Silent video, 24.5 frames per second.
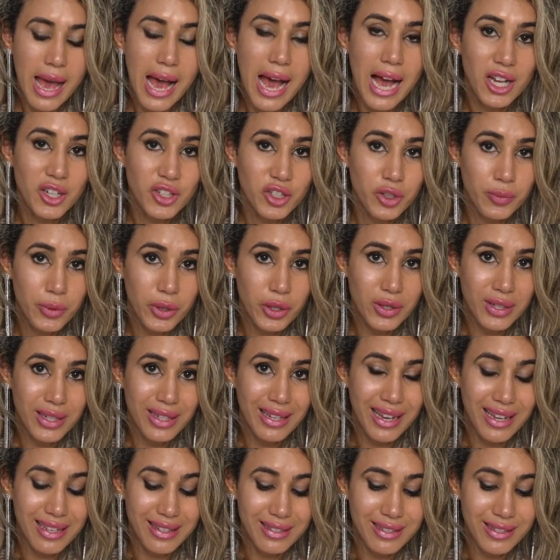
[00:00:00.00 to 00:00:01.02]

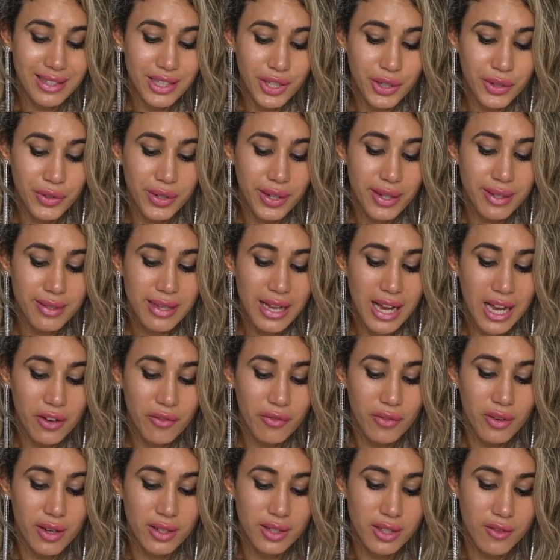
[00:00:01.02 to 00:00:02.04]
Attributing a serious
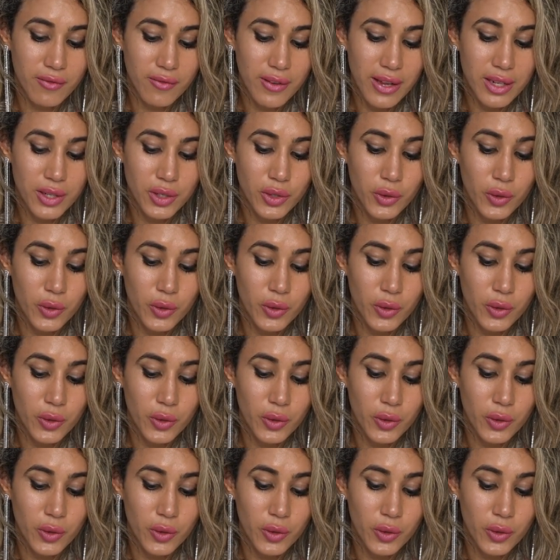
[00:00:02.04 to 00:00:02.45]
adverse event